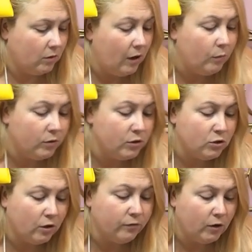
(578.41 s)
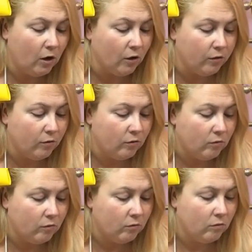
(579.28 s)
Yeah, with a soft cloth.
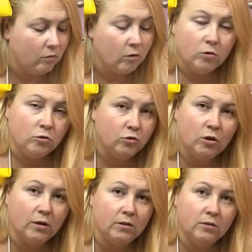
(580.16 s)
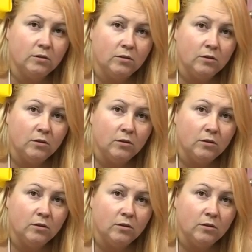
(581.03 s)
It's